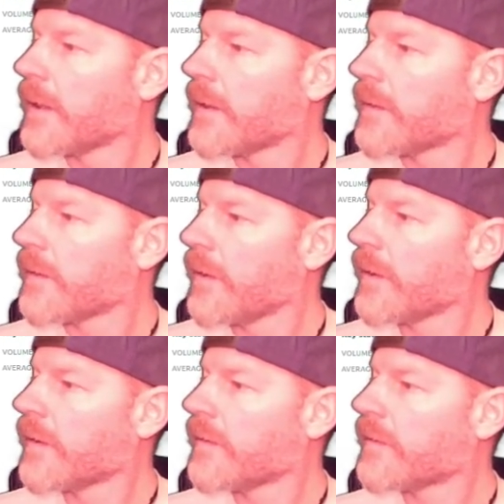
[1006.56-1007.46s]
So you
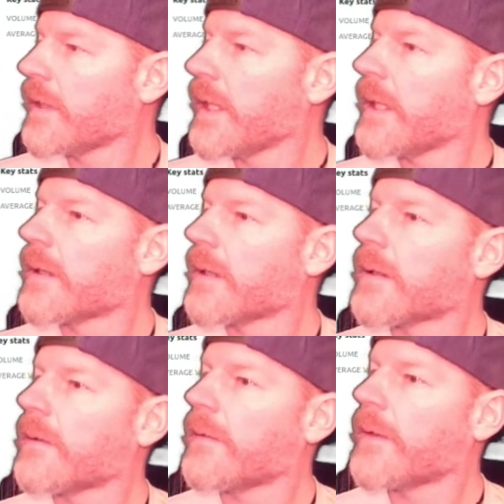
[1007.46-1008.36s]
can see
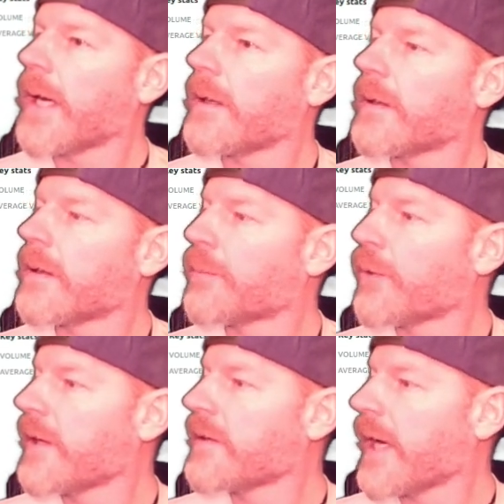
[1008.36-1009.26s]
that the
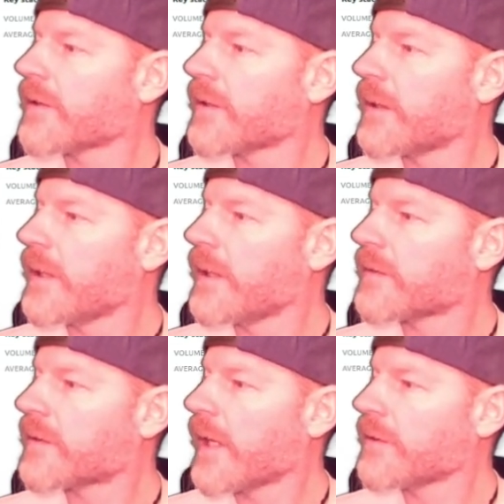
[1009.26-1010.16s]
price action
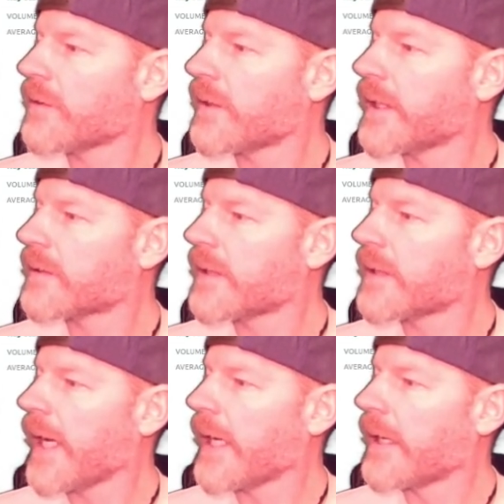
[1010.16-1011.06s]
essentially
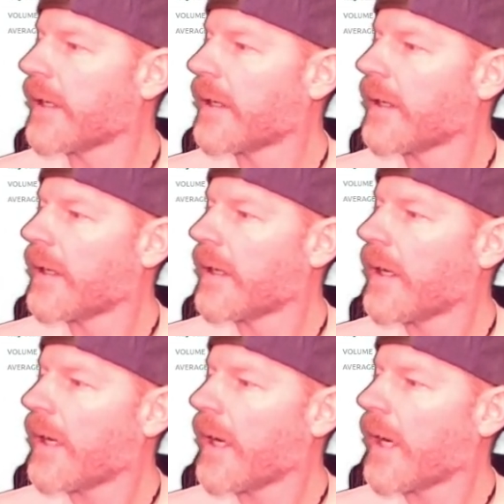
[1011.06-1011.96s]
stayed
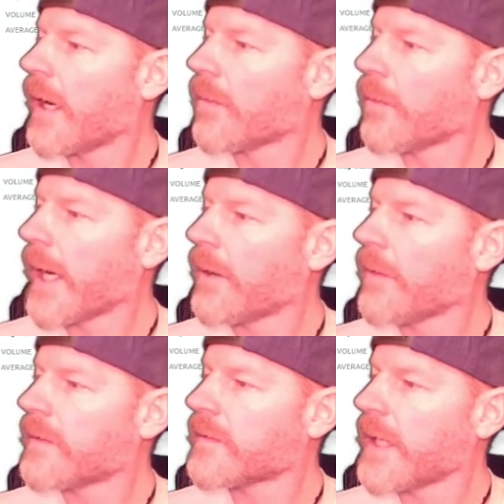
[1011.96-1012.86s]
around
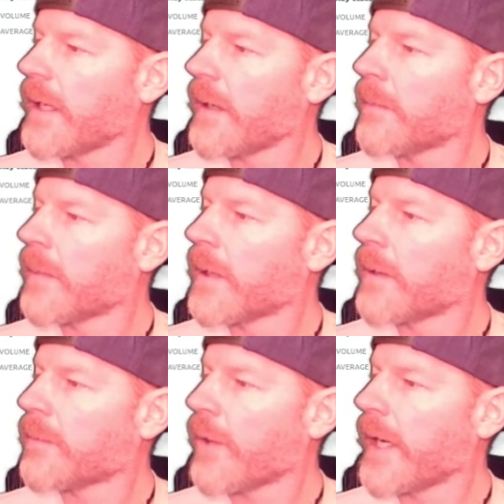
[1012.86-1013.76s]
the same
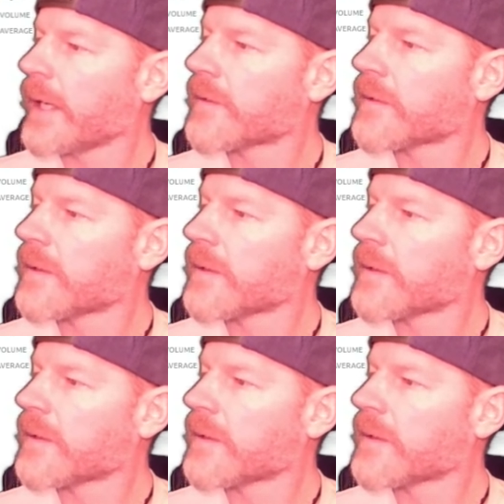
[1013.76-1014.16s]
price